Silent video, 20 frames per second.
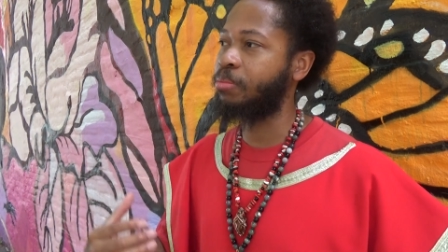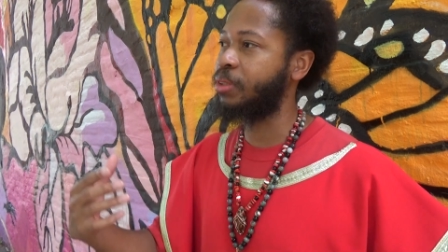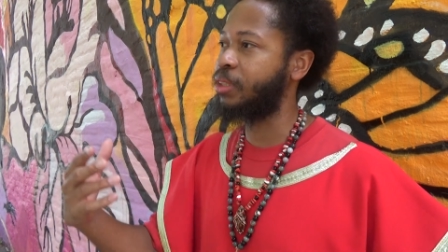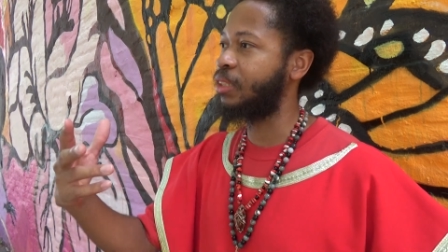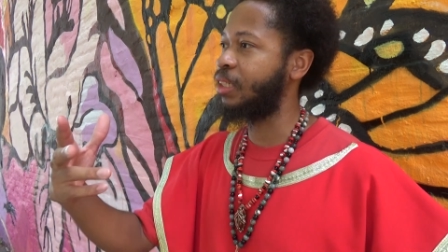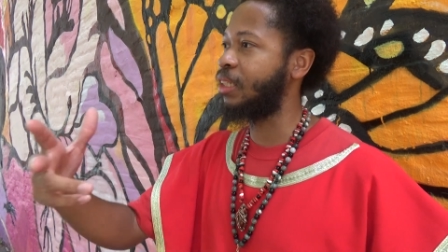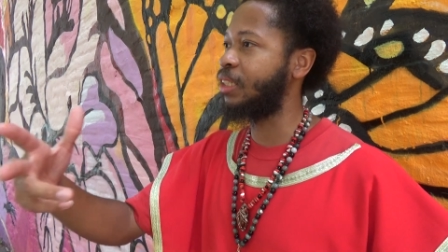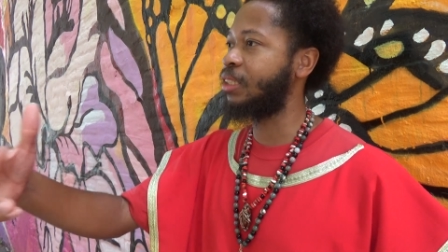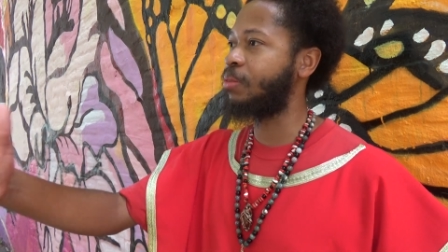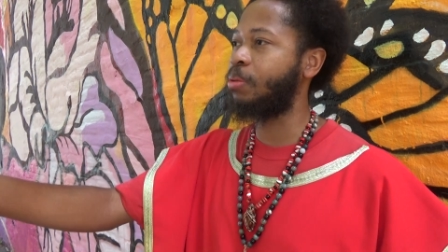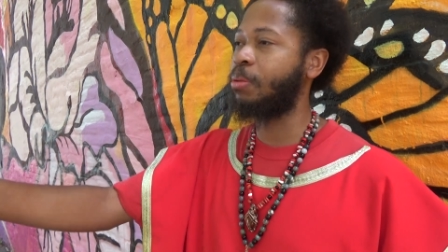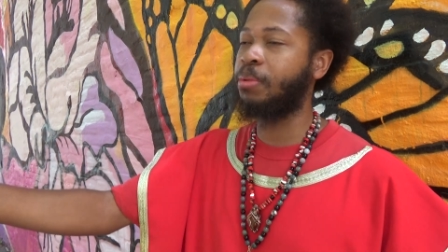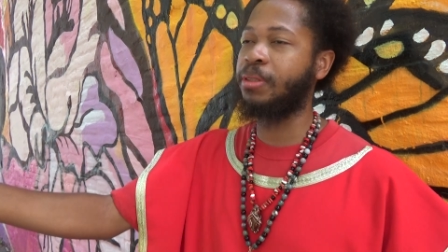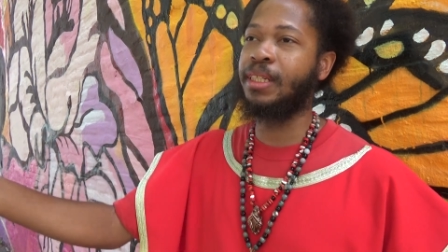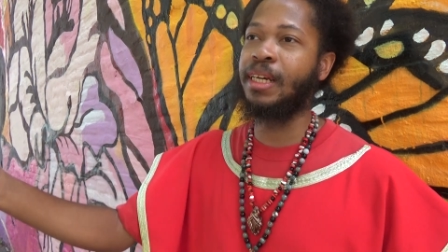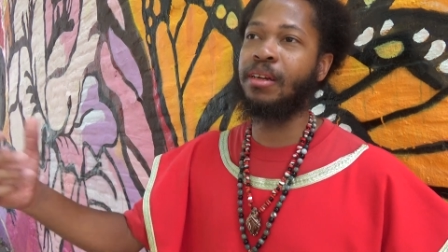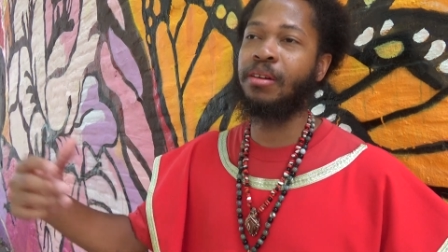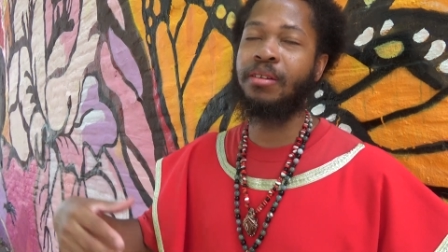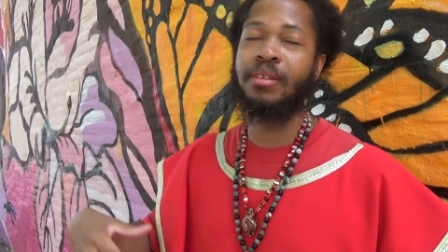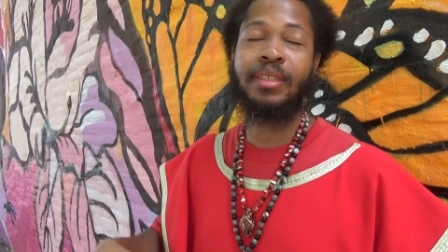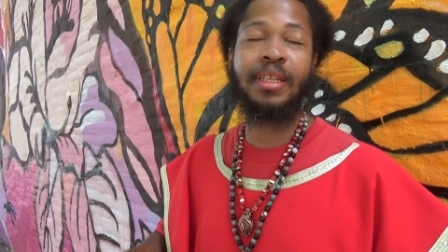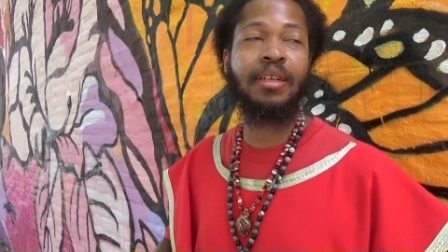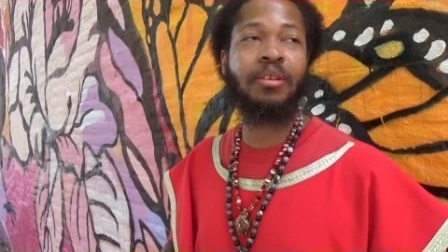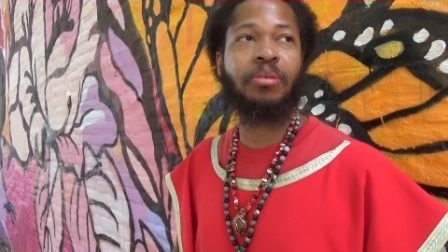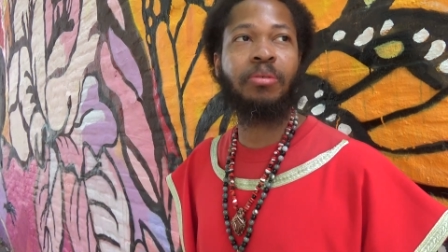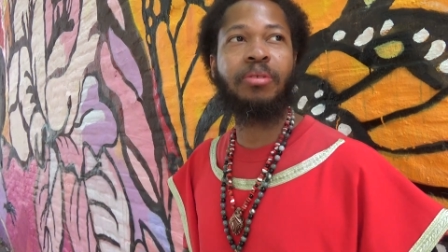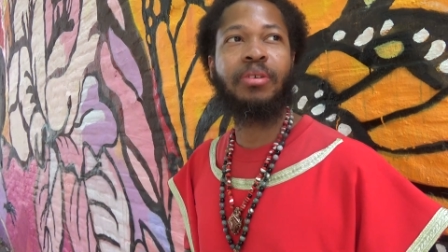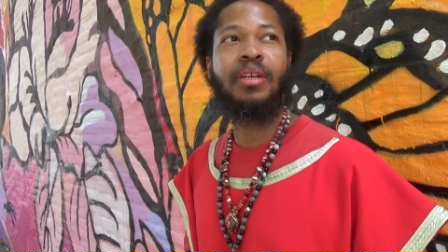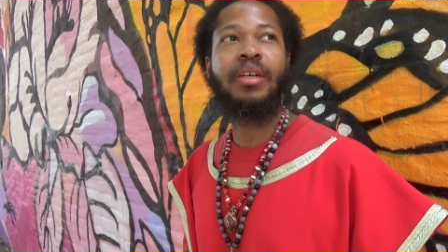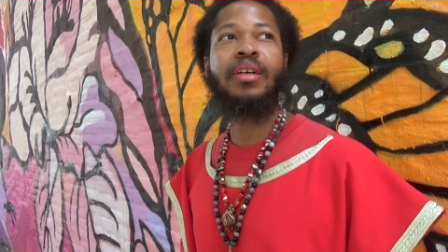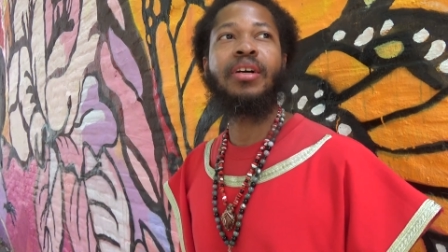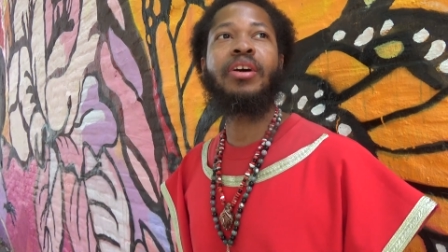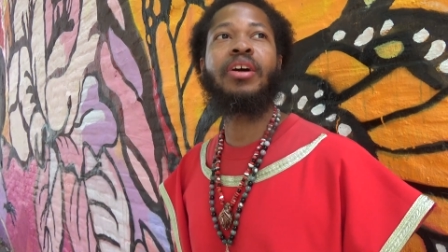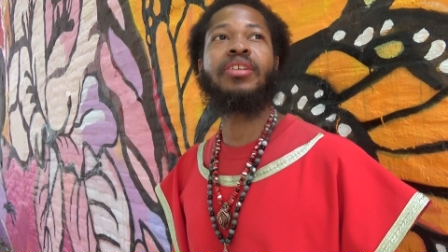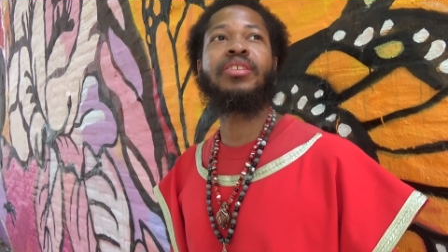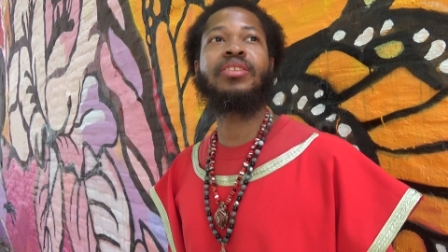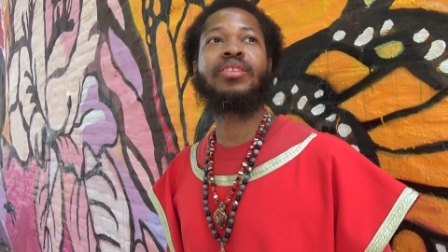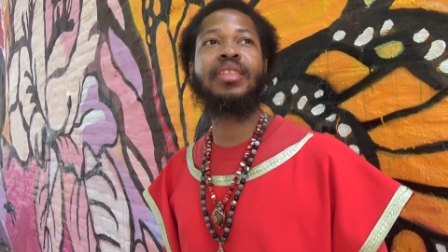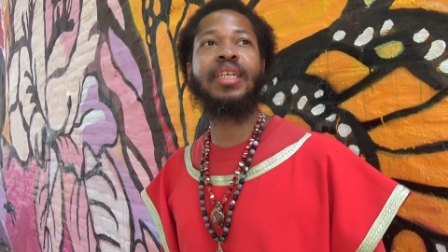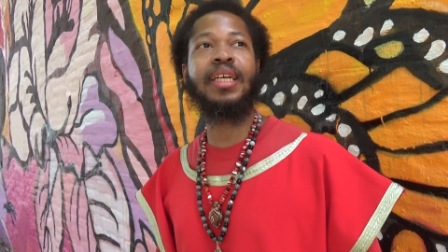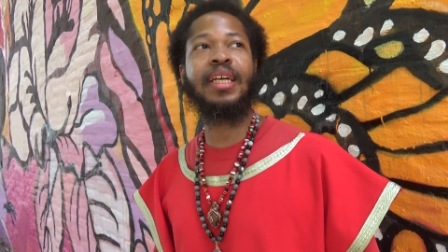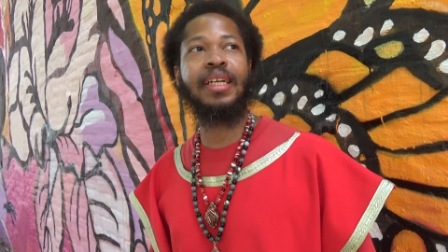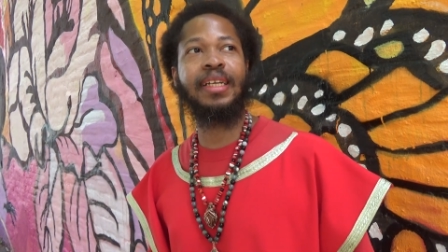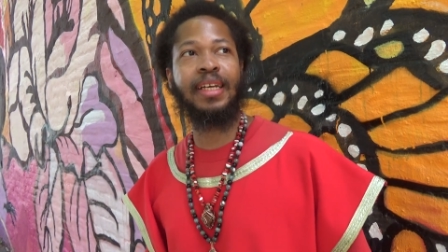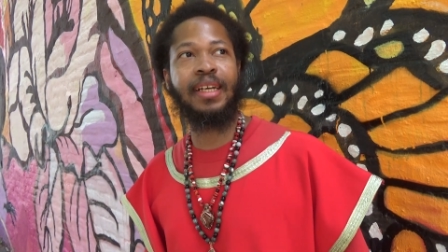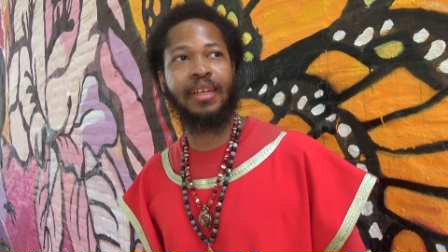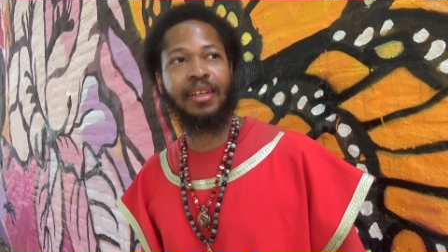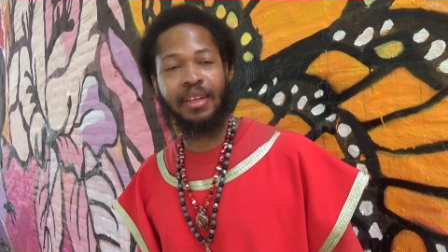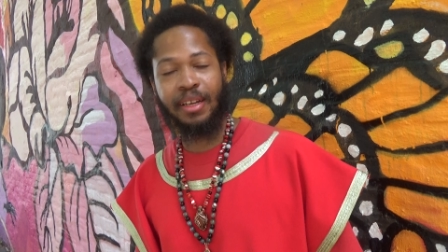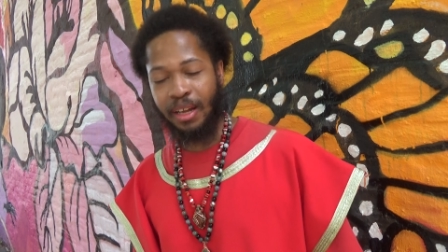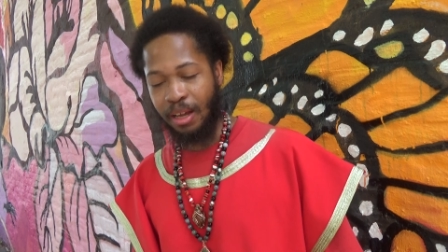But see, these people, they, they don't understand that.